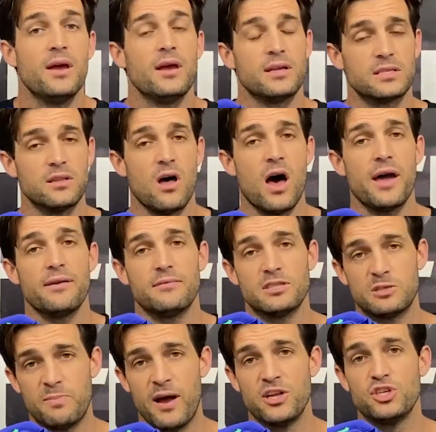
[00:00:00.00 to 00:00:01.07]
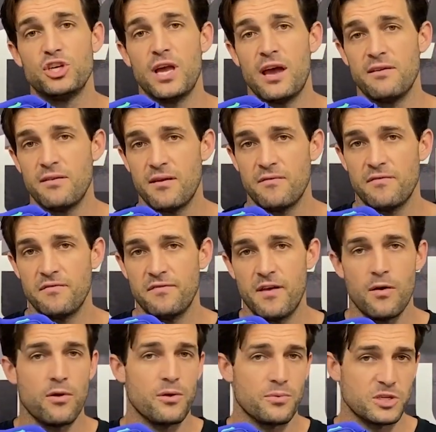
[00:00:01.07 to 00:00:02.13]
It's light, spongy, and
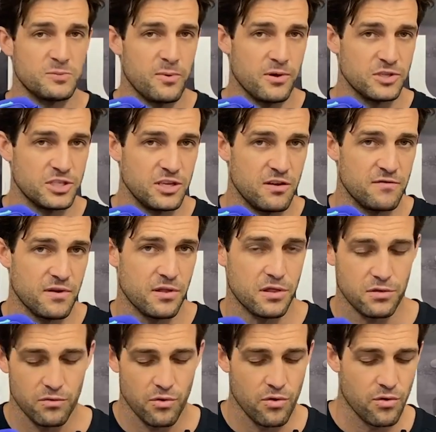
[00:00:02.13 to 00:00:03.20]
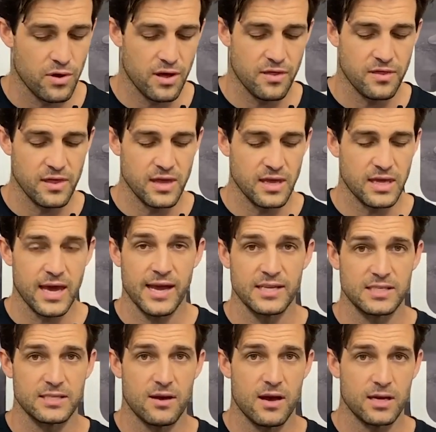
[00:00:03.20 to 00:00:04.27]
very responsive through the
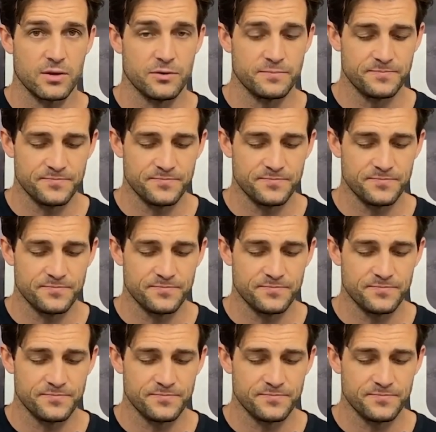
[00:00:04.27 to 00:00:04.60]
gait cycle.